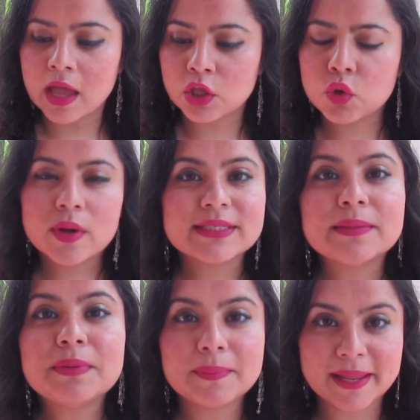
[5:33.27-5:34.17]
You are
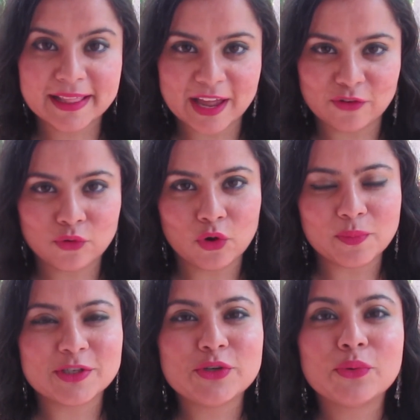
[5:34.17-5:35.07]
simply playing that role,
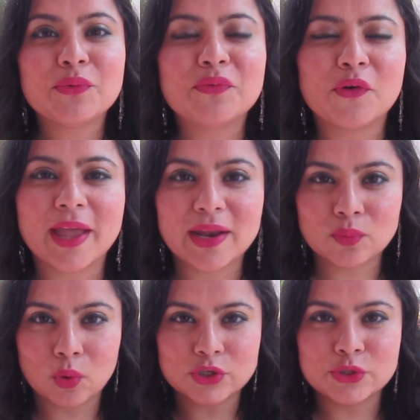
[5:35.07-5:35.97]
but you don't forget
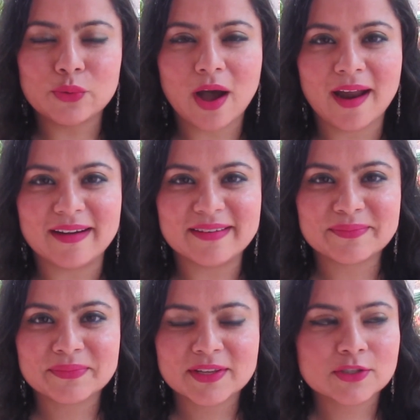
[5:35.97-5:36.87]
what you are.
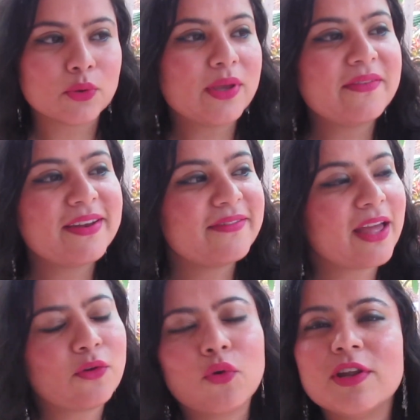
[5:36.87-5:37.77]
So even if
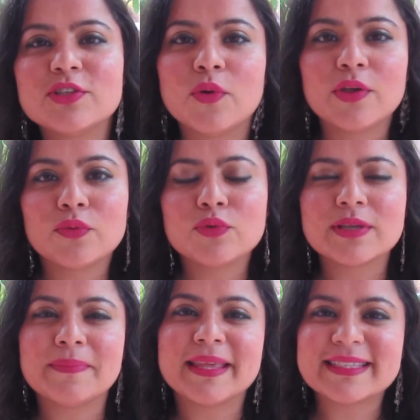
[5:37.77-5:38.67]
that role is going through
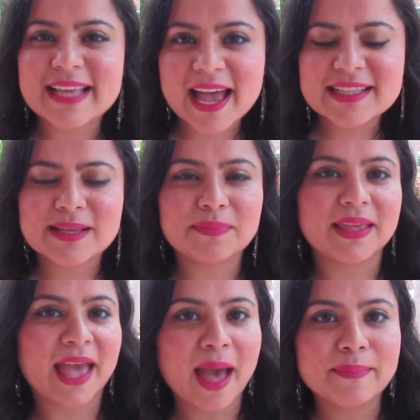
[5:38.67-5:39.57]
something sad,
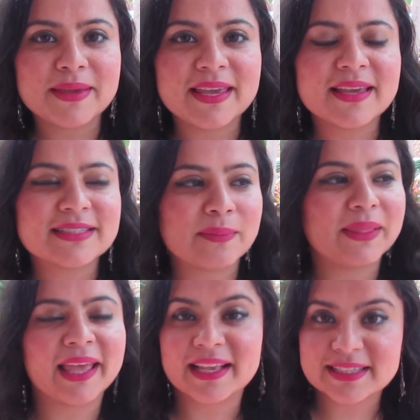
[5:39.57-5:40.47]
something happy,
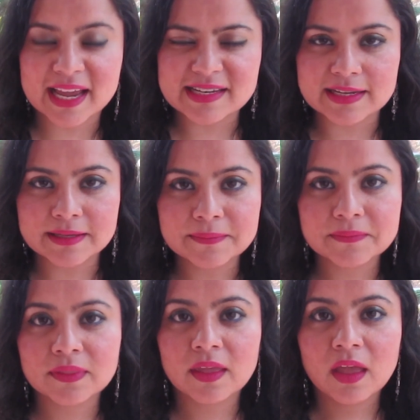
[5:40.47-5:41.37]
something exciting,
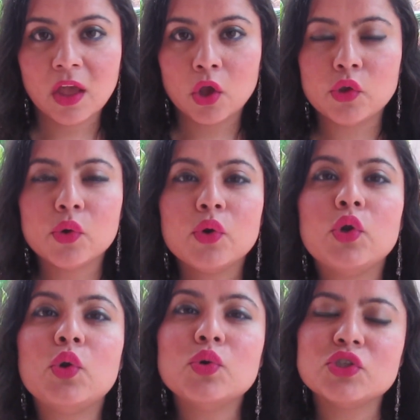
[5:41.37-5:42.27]
you
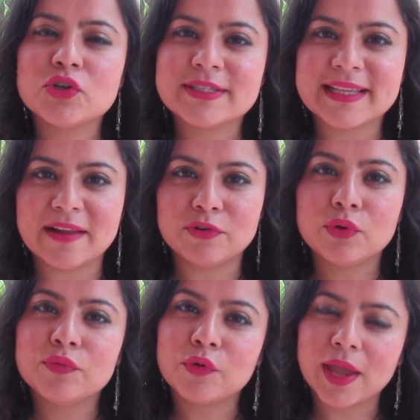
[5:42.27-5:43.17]
don't lose yourself, you
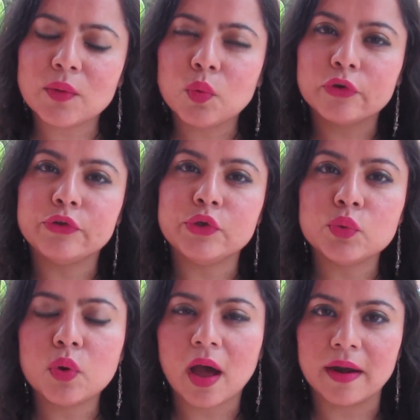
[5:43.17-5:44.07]
don't forget what
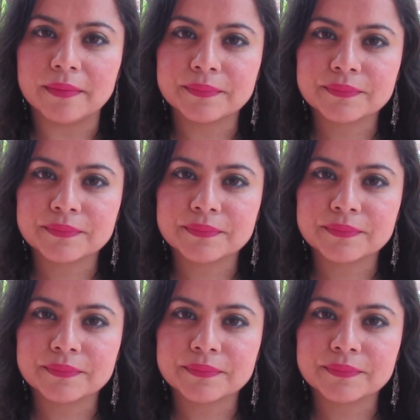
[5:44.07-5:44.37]
you are.